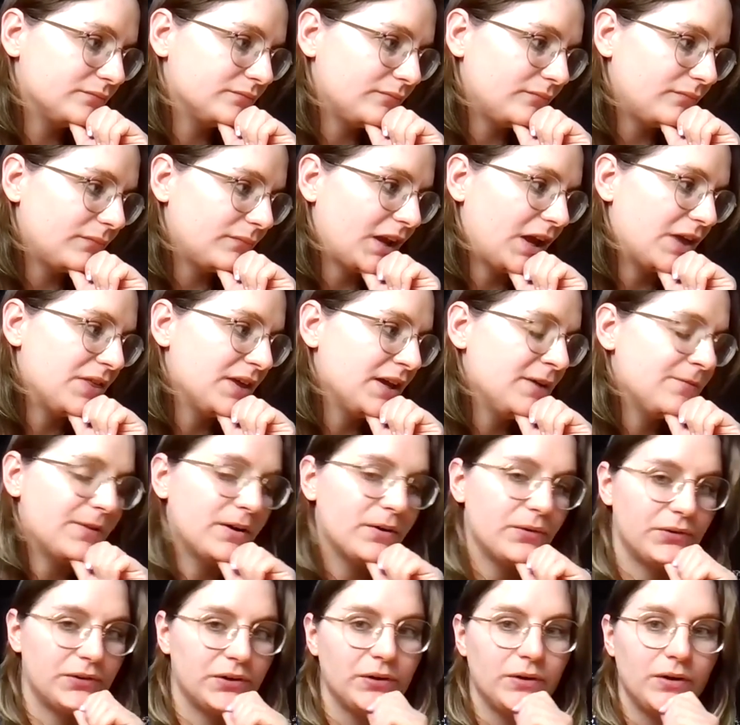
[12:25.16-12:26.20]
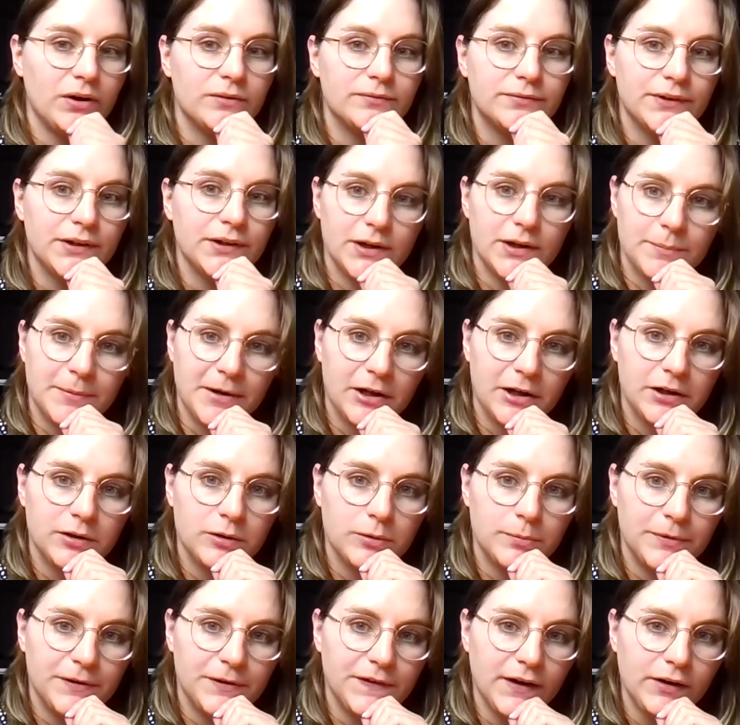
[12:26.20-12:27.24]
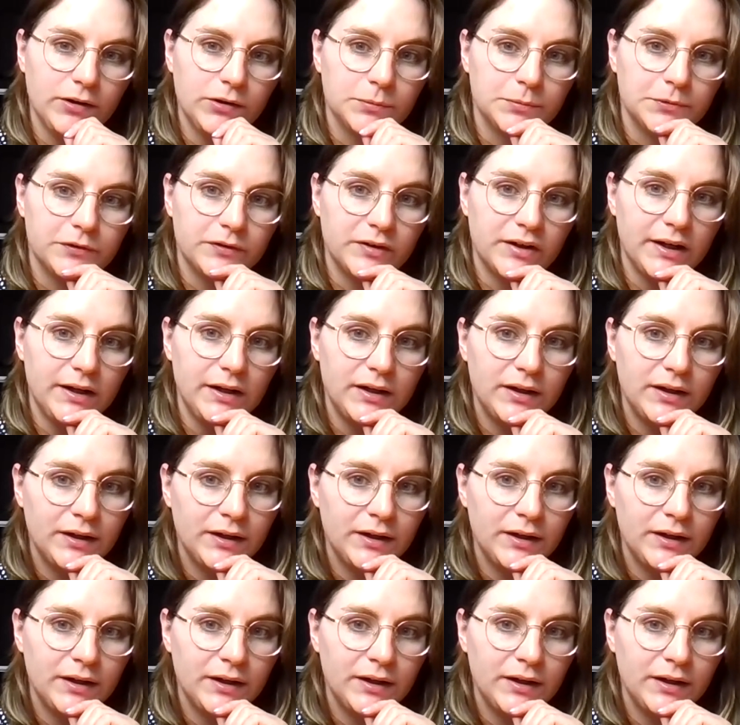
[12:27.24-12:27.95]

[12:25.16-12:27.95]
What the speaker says: I think if I was too confident about it, it would be terrible, right?